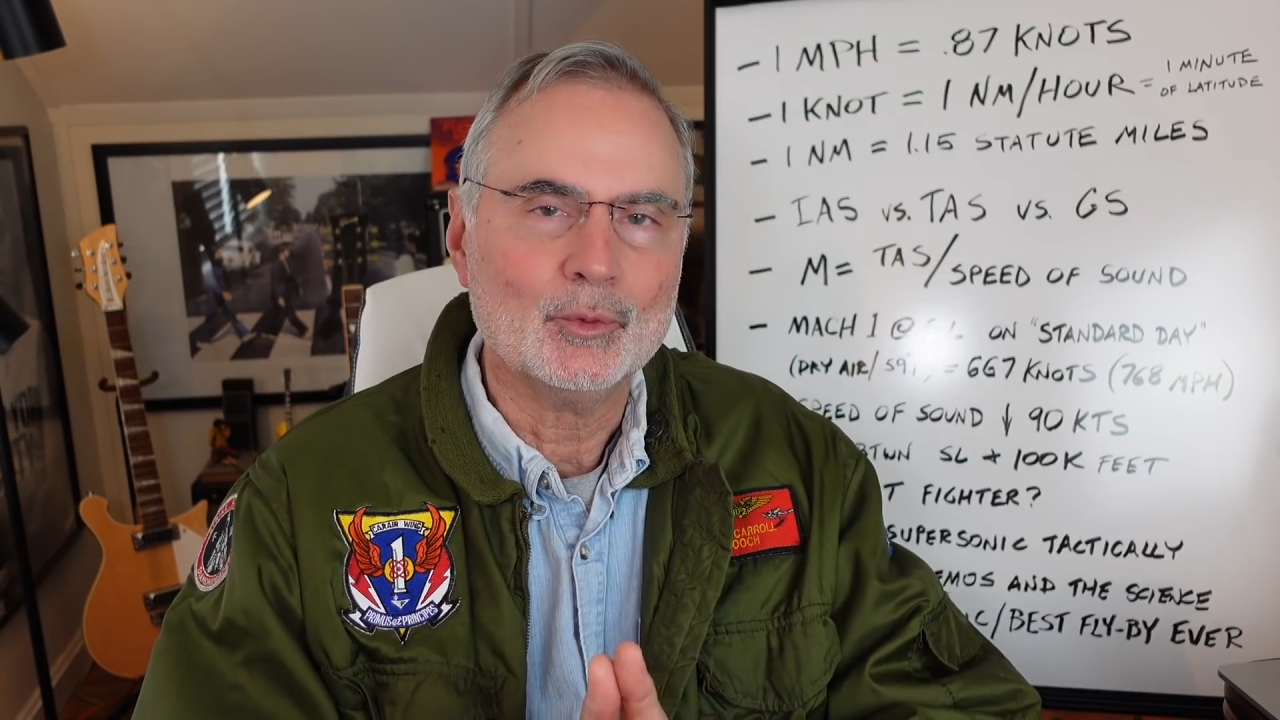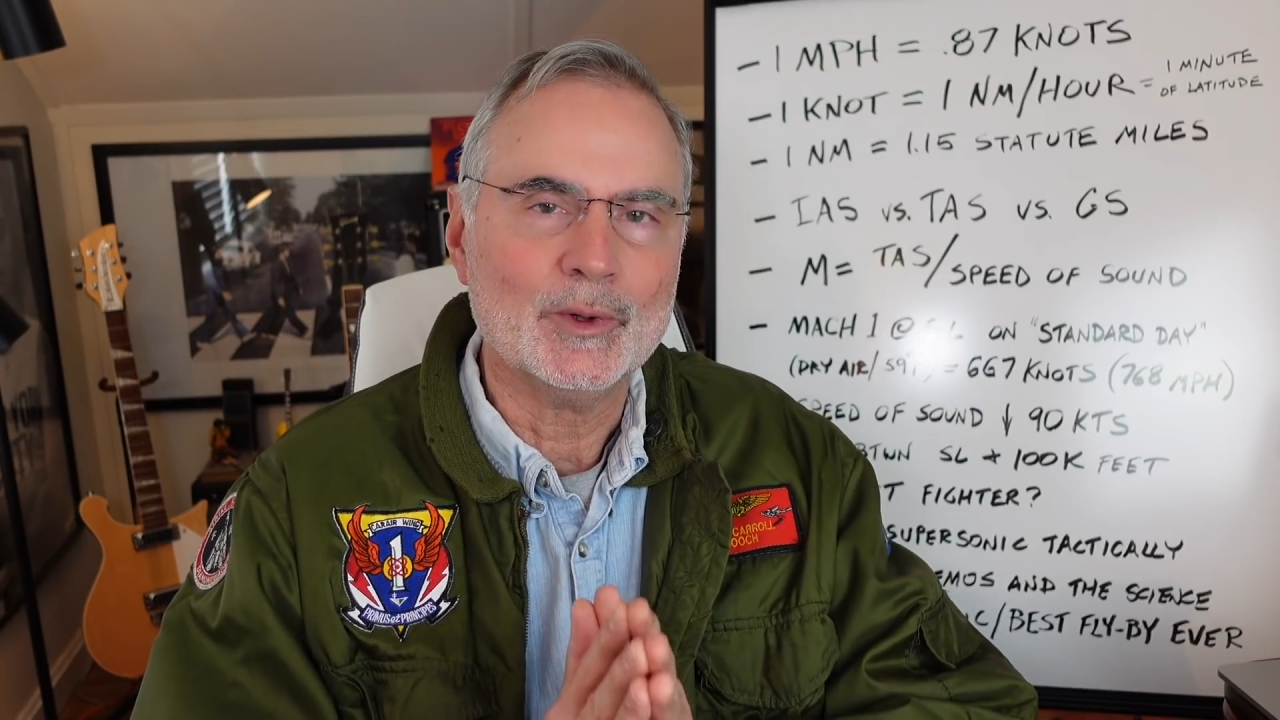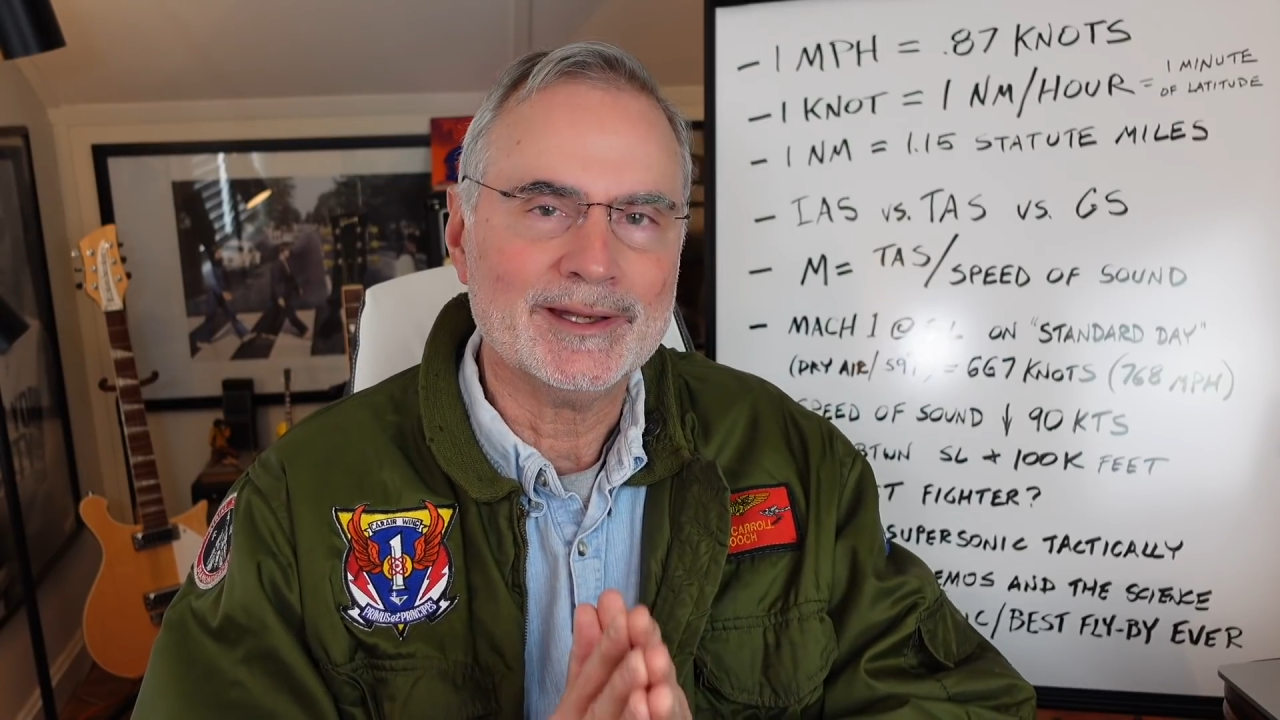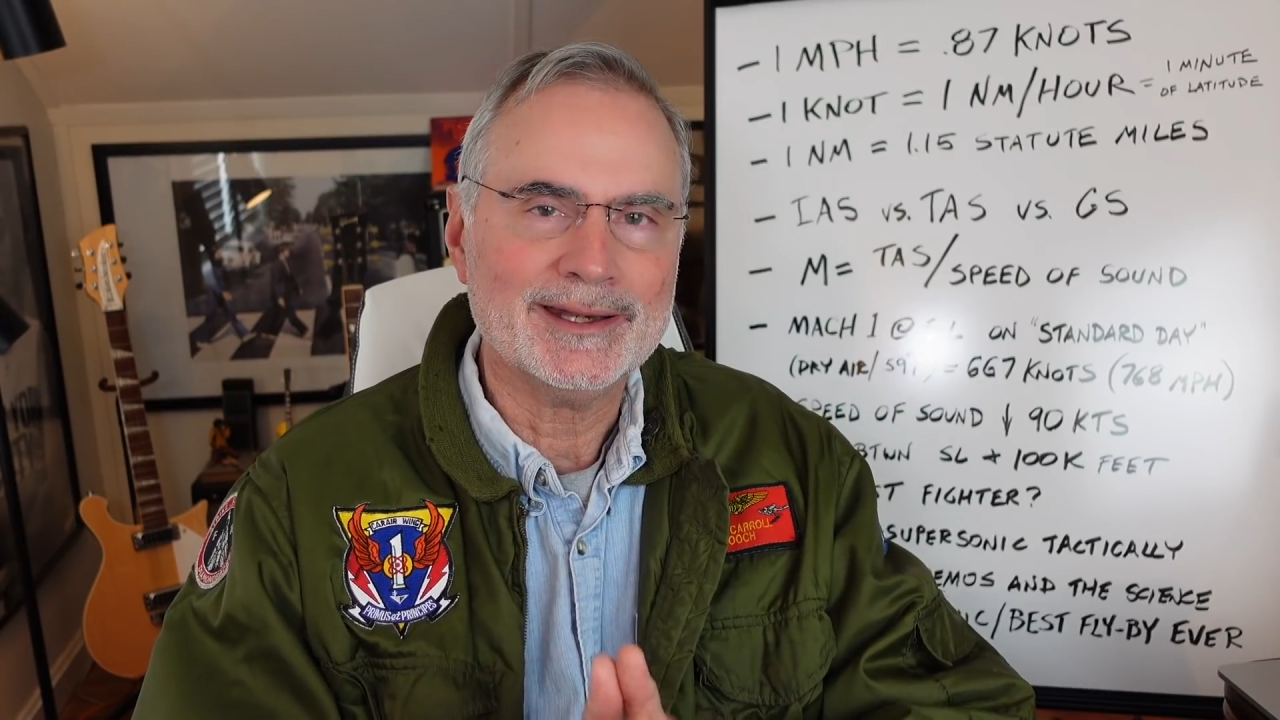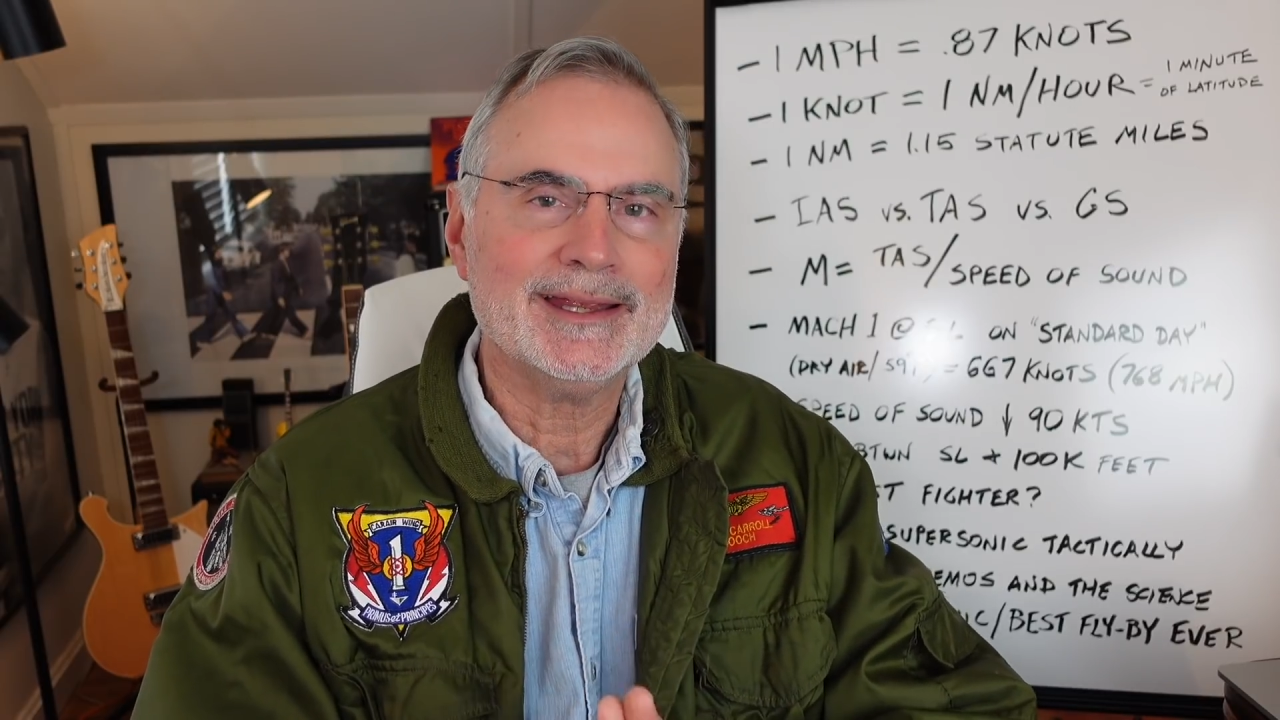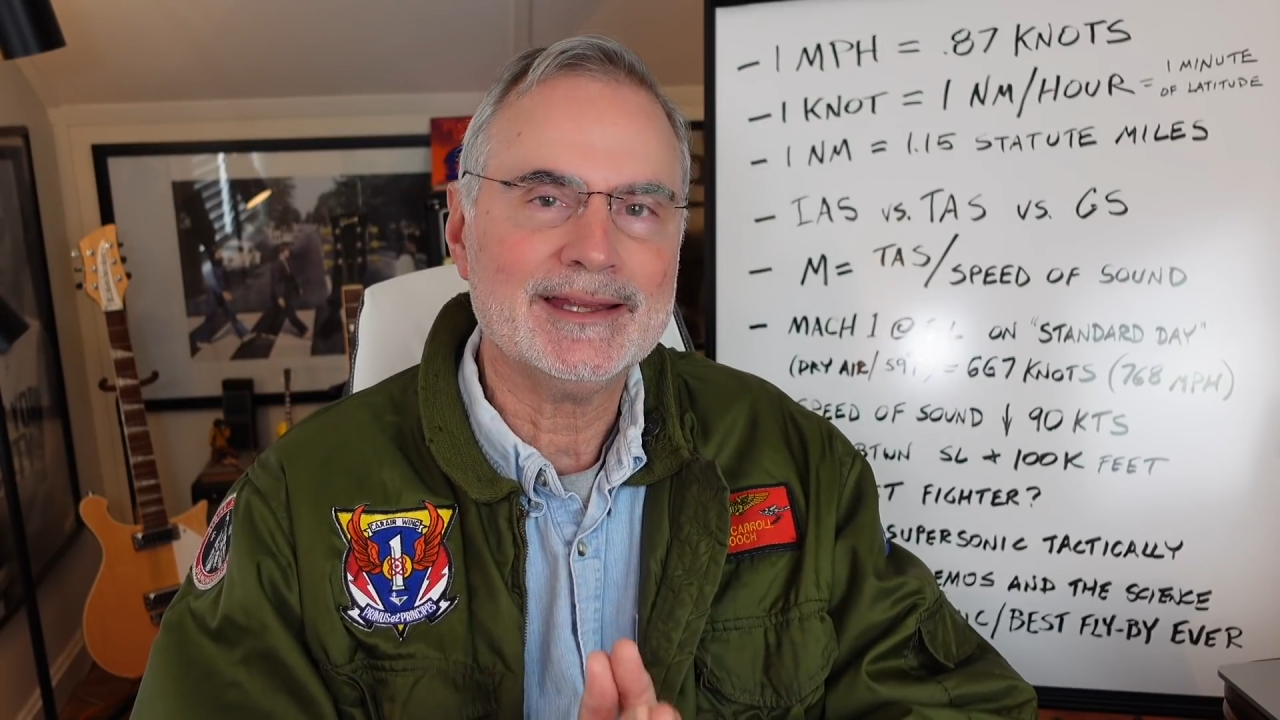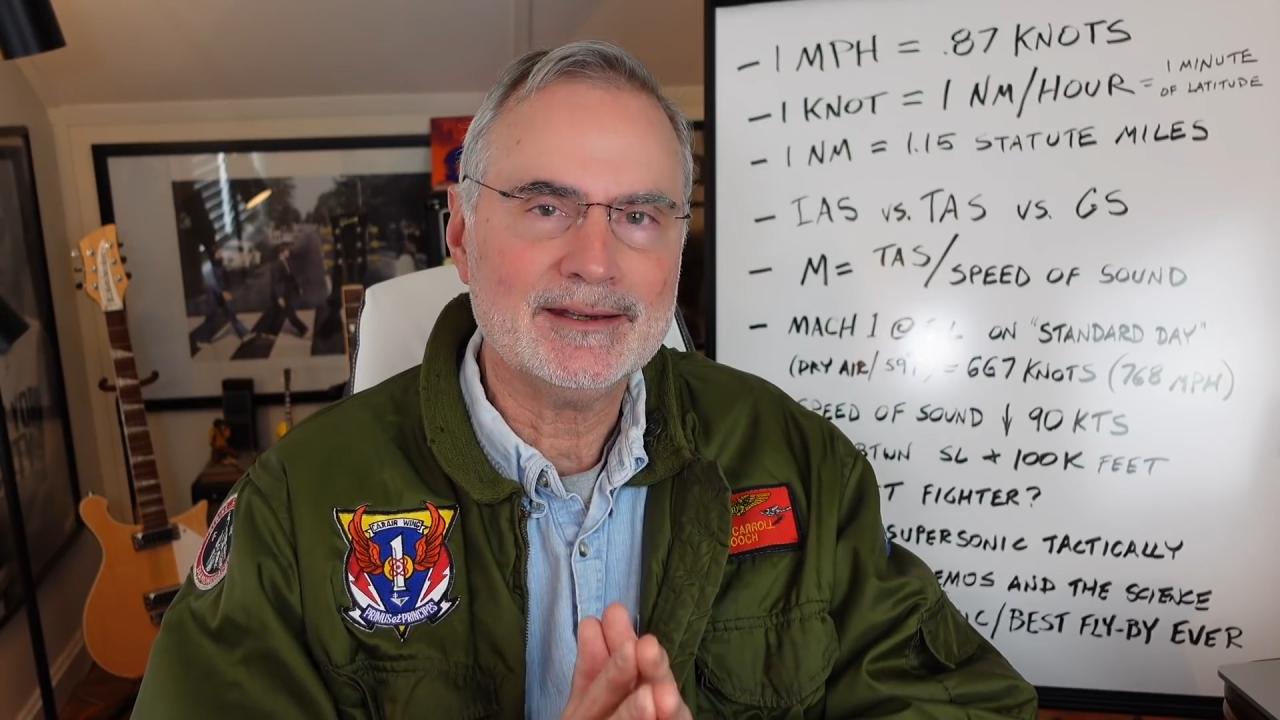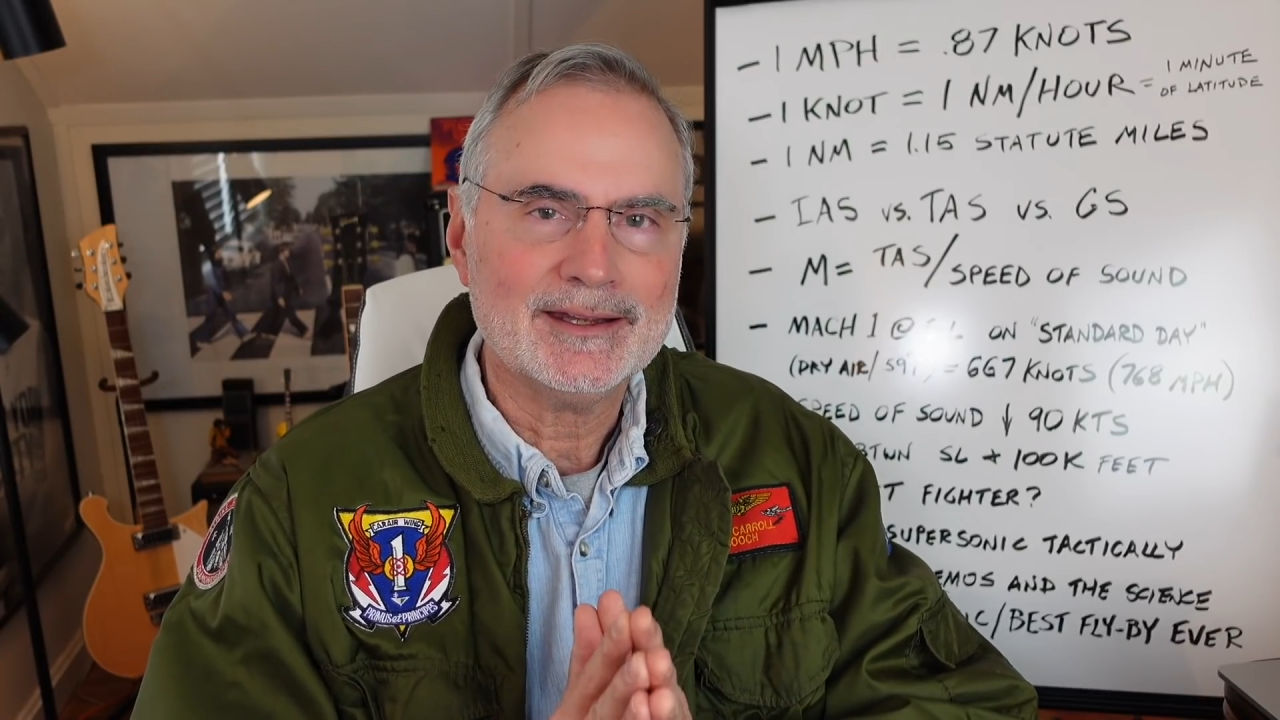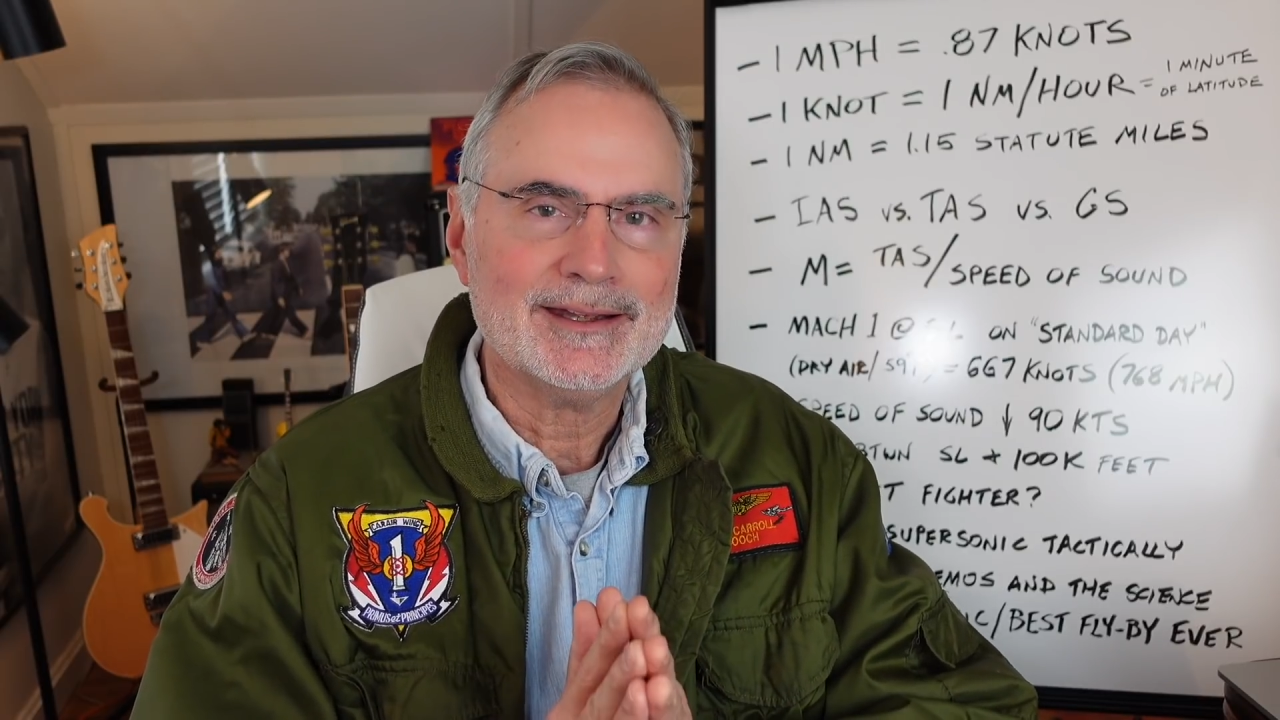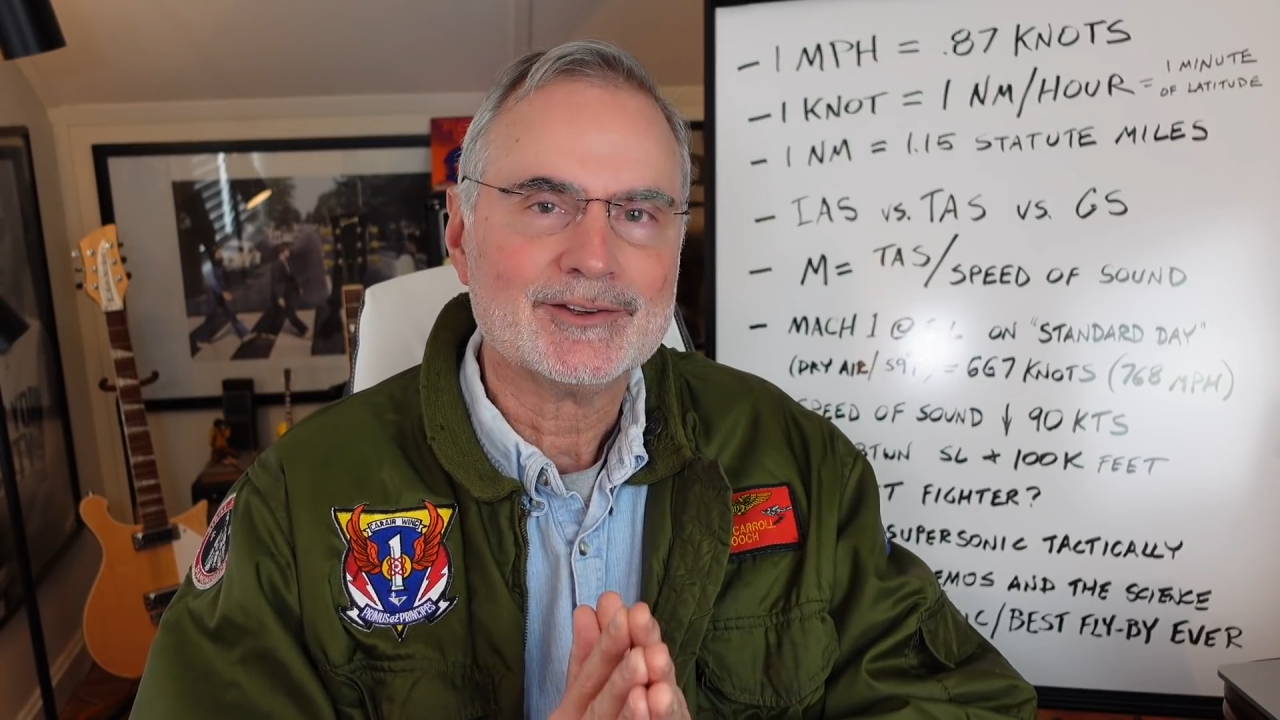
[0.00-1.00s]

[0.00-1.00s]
we need